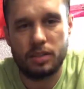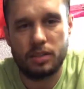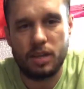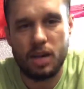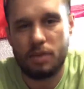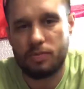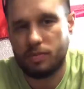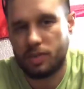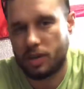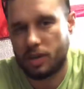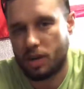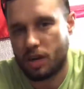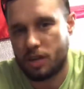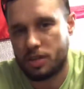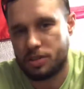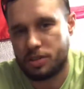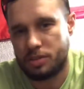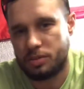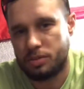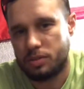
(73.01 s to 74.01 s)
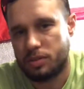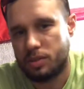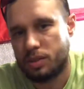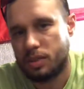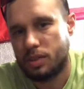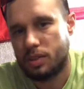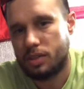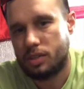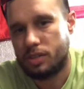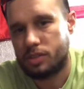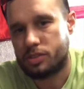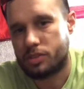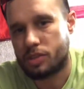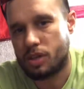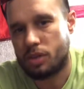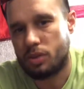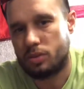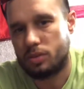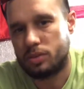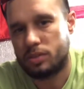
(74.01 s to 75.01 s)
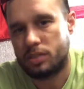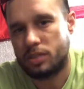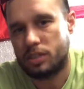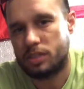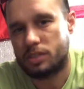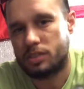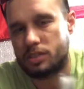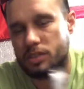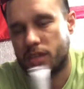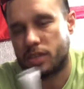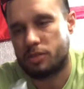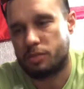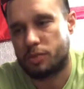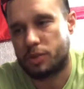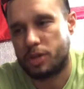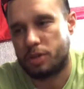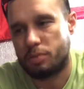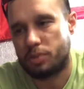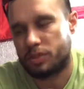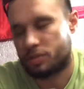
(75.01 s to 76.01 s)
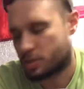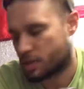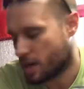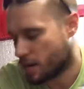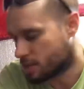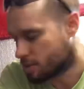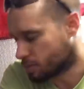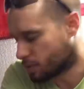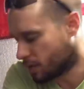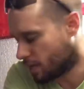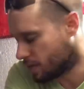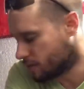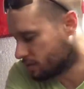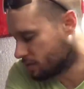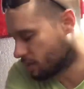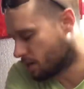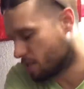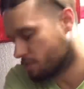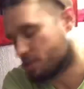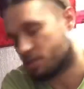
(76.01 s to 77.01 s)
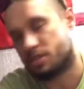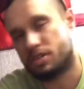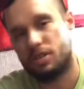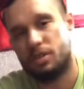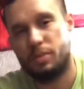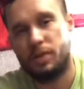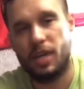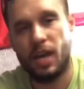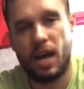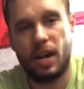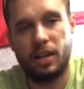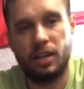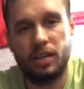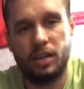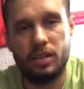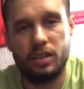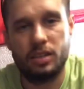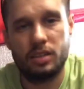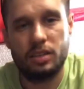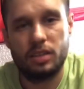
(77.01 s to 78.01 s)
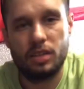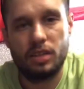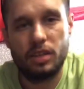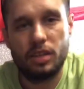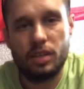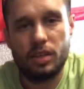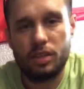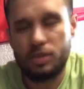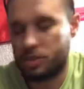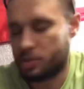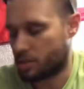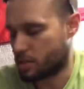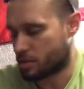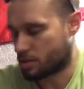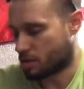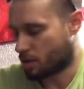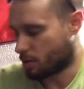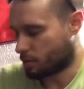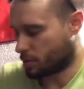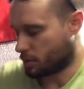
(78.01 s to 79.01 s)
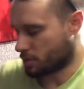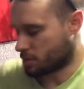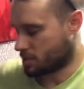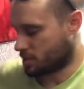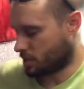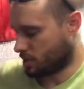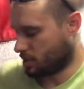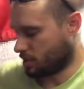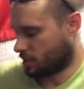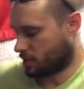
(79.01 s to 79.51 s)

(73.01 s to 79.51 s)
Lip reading: I forgot to, so instead of pre-transplant, I'm just going to be adding it to this compost tea.